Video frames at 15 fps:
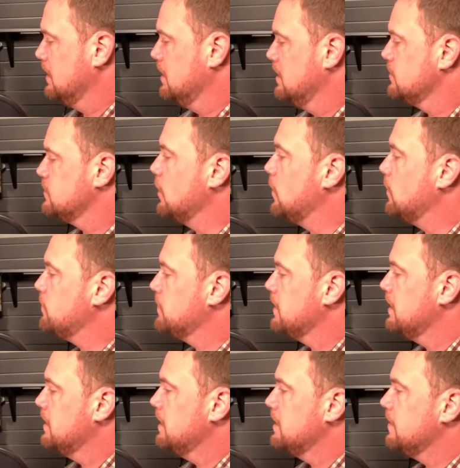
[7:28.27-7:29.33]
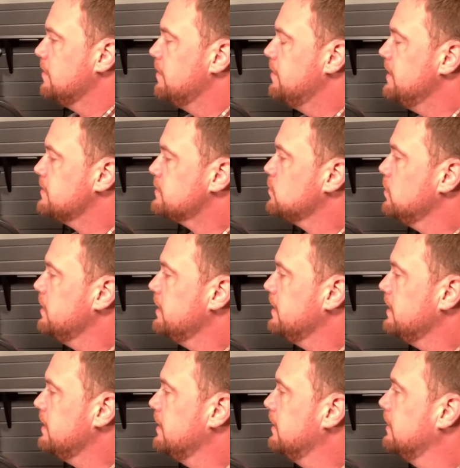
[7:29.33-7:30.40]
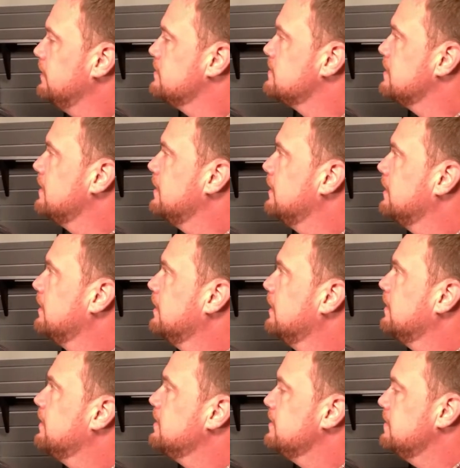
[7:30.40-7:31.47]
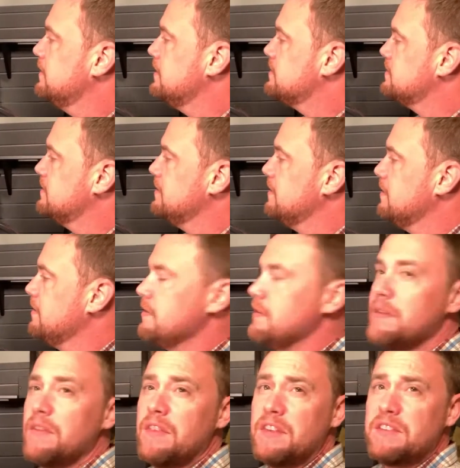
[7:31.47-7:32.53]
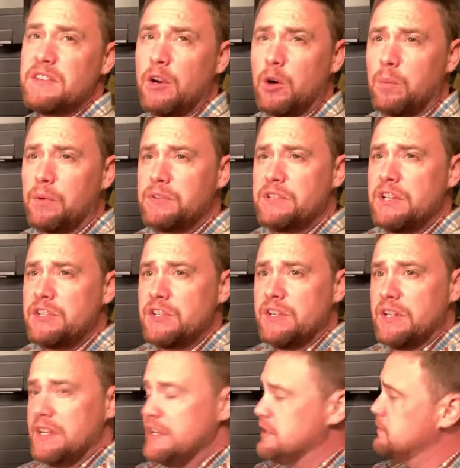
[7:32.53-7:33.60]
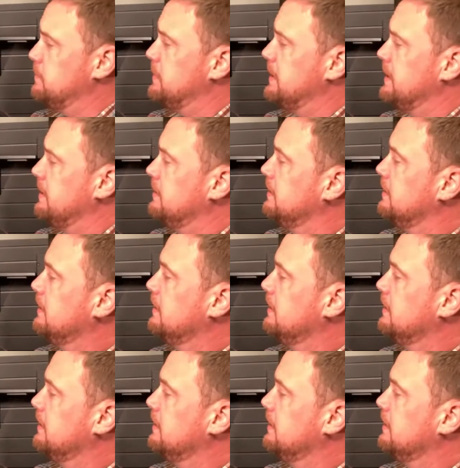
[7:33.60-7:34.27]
so this one is this Aero Precision has been